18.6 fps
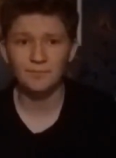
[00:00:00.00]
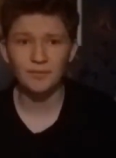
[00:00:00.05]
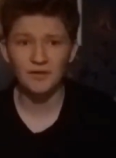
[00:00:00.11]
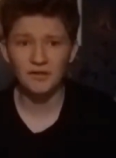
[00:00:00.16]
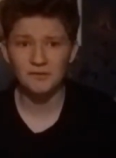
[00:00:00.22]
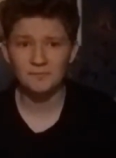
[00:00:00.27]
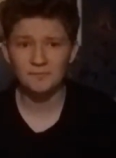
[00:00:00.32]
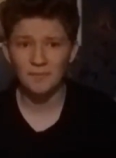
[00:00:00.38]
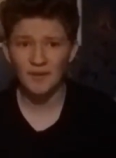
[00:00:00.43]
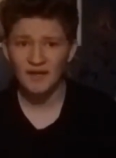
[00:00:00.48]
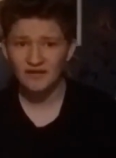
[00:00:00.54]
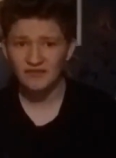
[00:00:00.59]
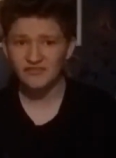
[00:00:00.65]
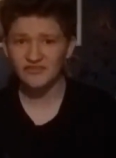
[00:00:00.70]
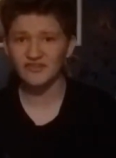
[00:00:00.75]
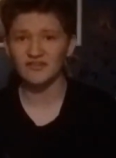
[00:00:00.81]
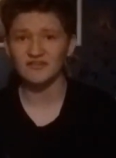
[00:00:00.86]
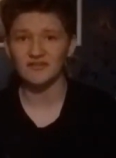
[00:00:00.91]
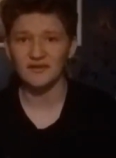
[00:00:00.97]
But
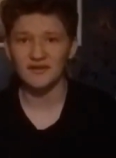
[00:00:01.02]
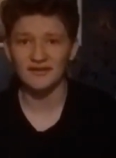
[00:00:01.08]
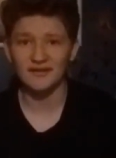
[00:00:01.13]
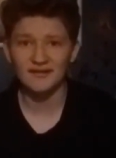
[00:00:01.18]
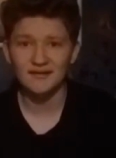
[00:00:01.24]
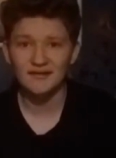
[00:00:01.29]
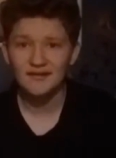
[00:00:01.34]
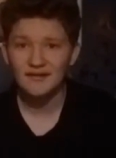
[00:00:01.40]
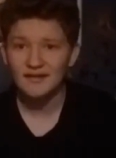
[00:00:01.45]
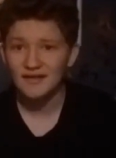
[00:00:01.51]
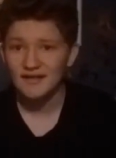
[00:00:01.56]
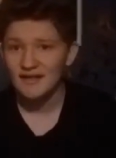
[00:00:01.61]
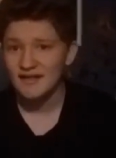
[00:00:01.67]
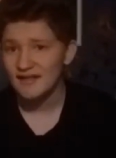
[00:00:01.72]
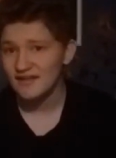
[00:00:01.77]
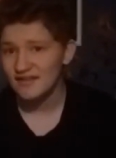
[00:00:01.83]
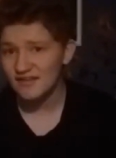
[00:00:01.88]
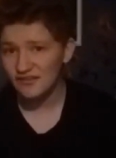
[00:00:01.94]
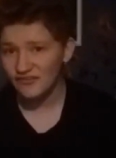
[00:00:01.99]
basically,
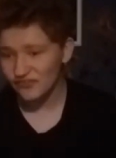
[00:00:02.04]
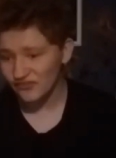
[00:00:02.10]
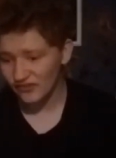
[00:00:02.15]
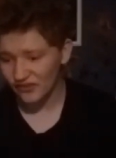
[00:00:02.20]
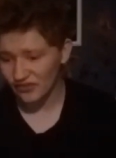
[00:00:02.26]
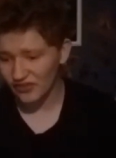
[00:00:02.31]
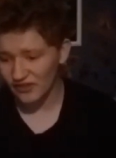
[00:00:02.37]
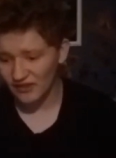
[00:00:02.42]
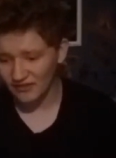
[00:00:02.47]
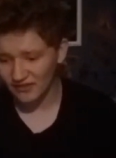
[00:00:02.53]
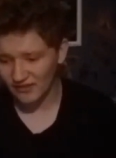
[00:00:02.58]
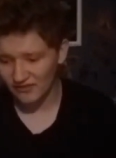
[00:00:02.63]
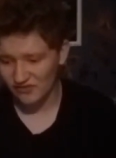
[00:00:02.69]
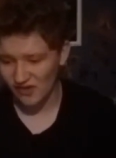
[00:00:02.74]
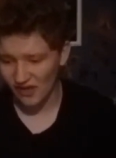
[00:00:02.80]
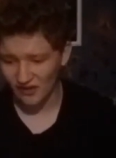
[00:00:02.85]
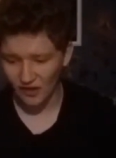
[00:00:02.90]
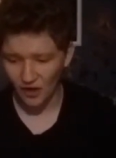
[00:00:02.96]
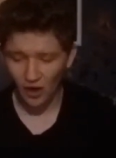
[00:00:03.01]
this is the thing that's
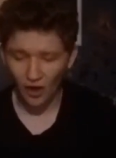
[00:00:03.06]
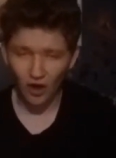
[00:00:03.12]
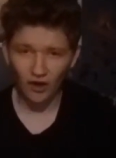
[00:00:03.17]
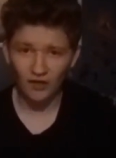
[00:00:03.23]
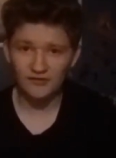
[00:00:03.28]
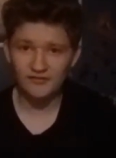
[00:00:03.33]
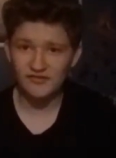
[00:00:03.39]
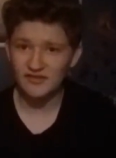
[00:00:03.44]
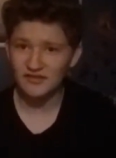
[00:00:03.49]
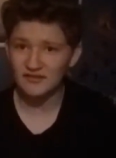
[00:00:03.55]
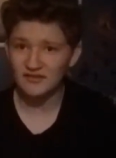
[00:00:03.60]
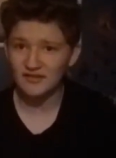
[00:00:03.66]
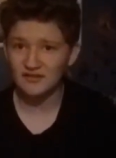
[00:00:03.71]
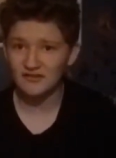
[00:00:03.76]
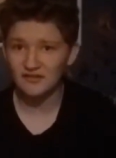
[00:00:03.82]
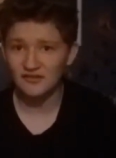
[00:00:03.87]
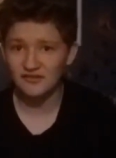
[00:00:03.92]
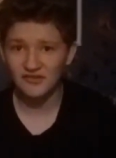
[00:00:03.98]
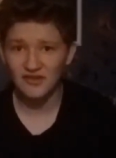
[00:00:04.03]
kind of haunting
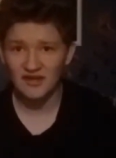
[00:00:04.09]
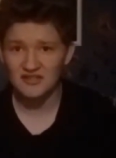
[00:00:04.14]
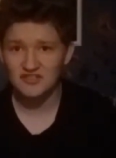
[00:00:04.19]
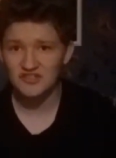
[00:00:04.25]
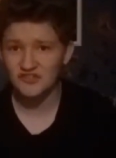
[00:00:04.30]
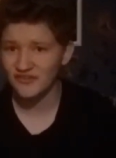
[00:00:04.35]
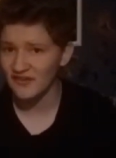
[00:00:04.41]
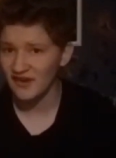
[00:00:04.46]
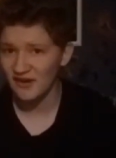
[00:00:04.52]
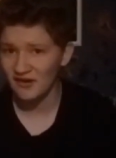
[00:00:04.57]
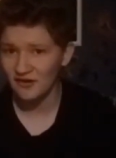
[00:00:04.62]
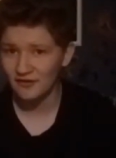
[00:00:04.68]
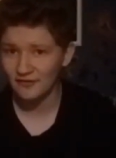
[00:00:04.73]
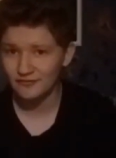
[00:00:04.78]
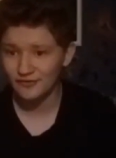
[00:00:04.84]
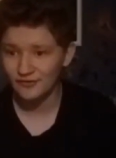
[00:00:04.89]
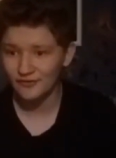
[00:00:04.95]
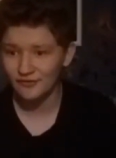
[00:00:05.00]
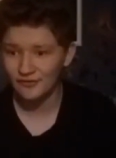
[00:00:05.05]
Nicolas Cage's
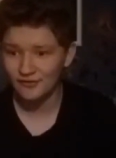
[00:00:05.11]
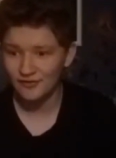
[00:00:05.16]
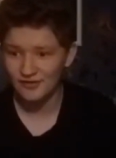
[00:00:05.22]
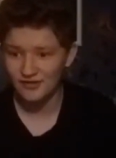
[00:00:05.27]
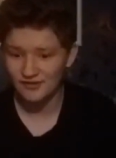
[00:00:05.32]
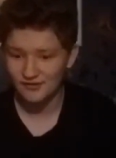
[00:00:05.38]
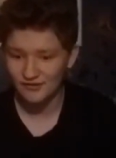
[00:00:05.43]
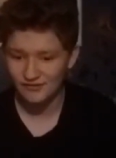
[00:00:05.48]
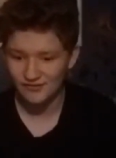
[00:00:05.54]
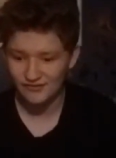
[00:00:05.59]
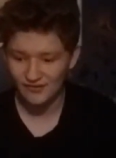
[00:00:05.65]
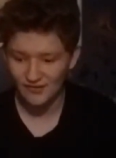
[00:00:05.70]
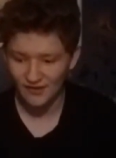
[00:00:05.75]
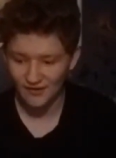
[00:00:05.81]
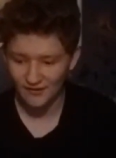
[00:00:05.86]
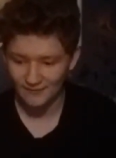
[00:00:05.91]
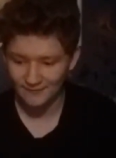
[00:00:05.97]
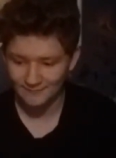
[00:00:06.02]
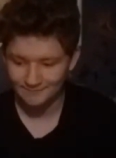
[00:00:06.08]
character. He's,
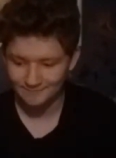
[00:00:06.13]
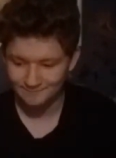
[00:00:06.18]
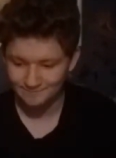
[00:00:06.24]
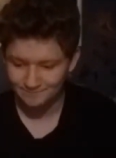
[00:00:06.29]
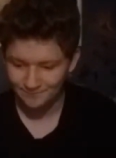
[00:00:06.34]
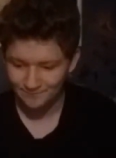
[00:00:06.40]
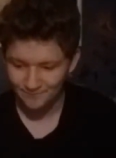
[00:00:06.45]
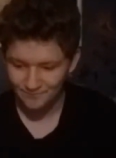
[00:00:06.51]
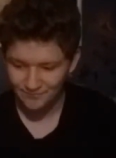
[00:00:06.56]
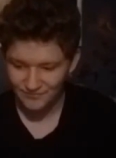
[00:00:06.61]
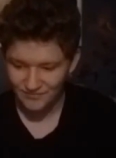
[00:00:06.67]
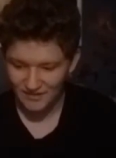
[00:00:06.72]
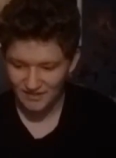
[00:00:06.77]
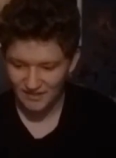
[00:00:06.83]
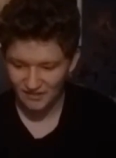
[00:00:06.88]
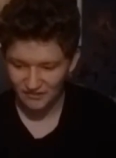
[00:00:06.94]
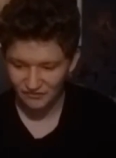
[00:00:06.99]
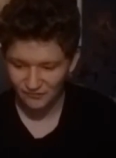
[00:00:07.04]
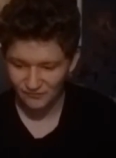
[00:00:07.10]
um,
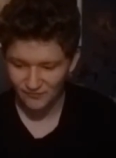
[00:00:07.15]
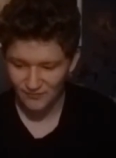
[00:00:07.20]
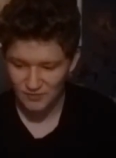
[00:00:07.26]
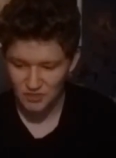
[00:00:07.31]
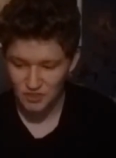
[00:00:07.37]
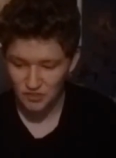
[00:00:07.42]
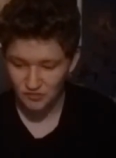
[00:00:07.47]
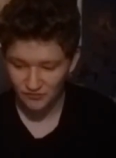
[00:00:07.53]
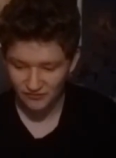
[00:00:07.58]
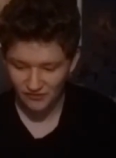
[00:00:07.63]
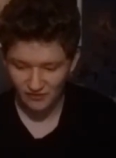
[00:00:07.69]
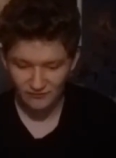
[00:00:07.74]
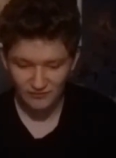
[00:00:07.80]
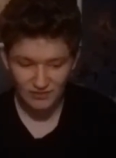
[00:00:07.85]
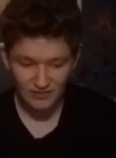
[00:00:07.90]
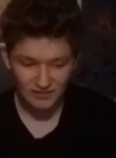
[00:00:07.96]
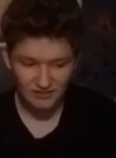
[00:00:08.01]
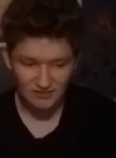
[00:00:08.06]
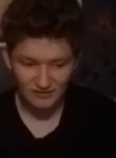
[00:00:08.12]
he has visions of
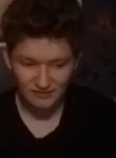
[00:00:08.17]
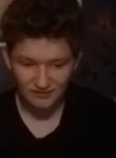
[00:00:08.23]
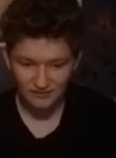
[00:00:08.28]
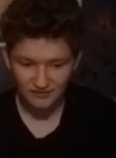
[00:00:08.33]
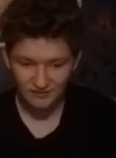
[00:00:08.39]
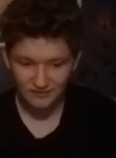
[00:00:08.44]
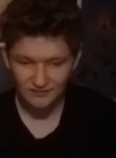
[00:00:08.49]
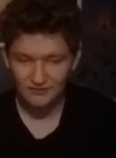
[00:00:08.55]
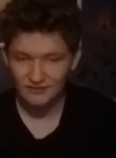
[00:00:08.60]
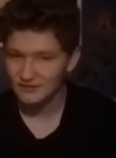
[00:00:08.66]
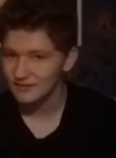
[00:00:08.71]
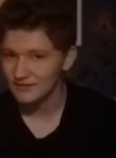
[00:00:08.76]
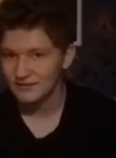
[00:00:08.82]
it. He...